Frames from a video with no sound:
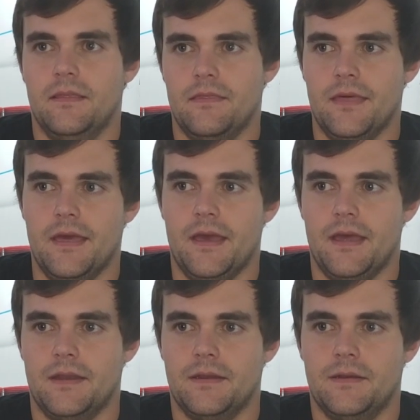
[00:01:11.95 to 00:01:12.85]

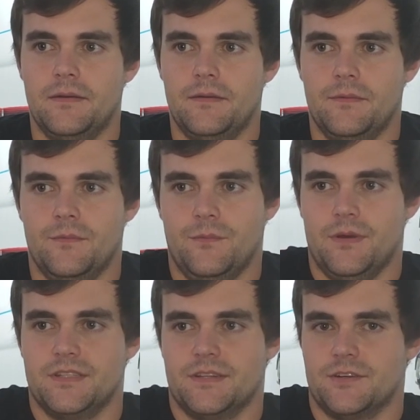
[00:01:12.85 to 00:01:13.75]
that
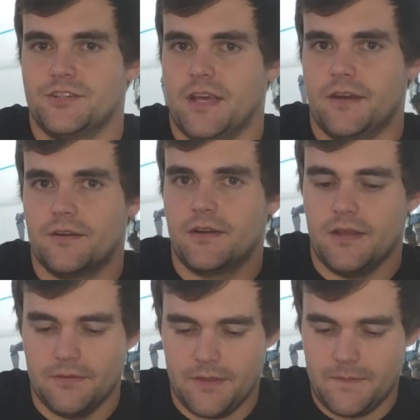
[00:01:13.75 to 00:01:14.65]
was in her standard
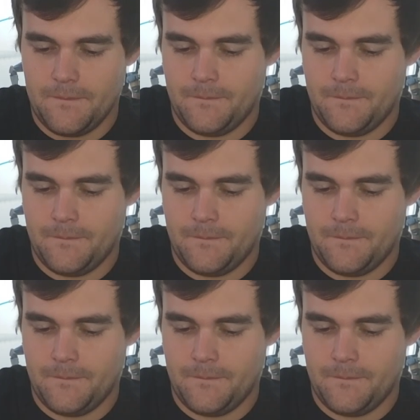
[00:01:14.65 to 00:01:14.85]
clothing.